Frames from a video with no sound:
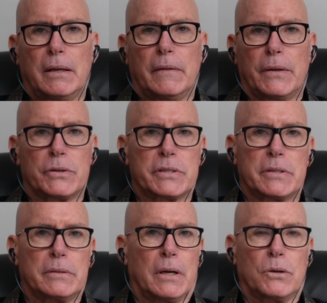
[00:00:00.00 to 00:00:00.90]
there's
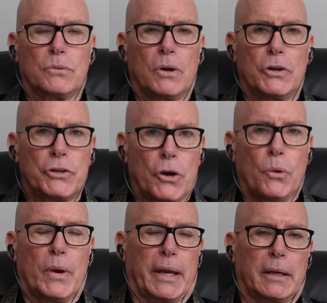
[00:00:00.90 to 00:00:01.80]
a
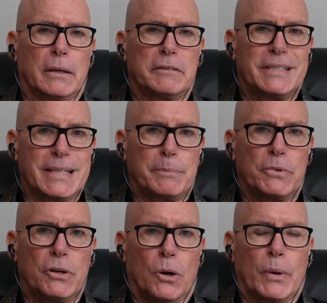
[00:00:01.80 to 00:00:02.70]
knowing, a deep
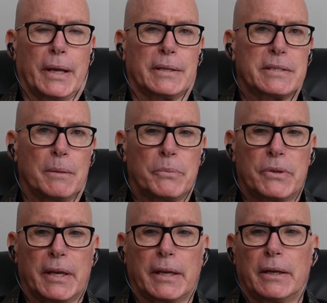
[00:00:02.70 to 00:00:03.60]
knowing,
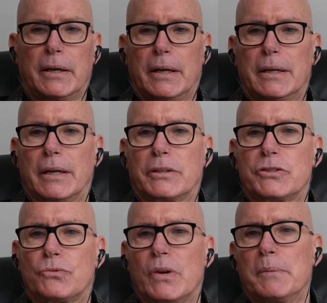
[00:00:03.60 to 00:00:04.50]
something
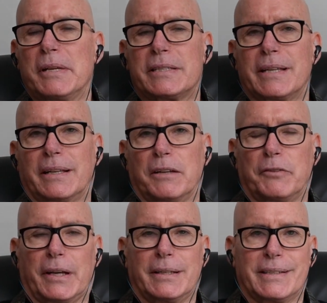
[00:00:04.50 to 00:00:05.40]
extremely
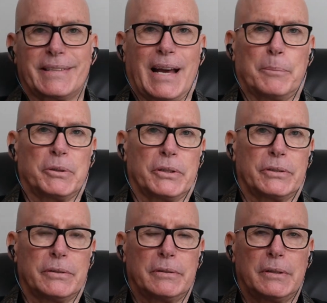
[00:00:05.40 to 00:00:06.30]
significant has happened.
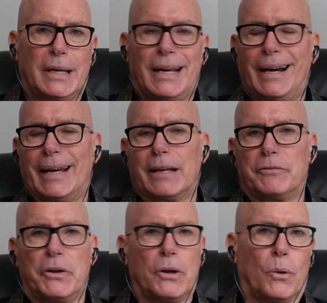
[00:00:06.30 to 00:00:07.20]
I have
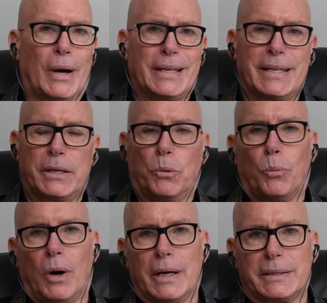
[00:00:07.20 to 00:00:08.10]
no idea
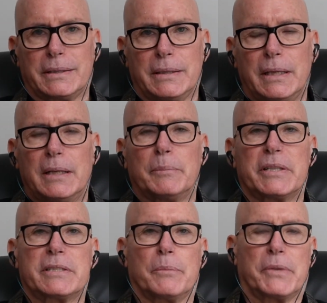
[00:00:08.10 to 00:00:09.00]
what, but
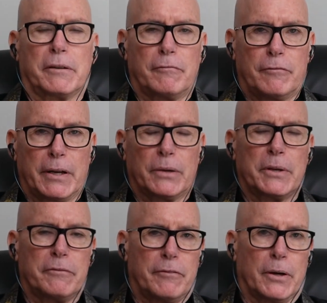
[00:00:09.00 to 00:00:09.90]
something
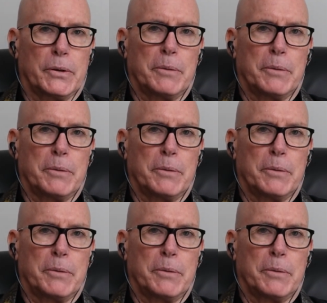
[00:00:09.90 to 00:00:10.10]
very, very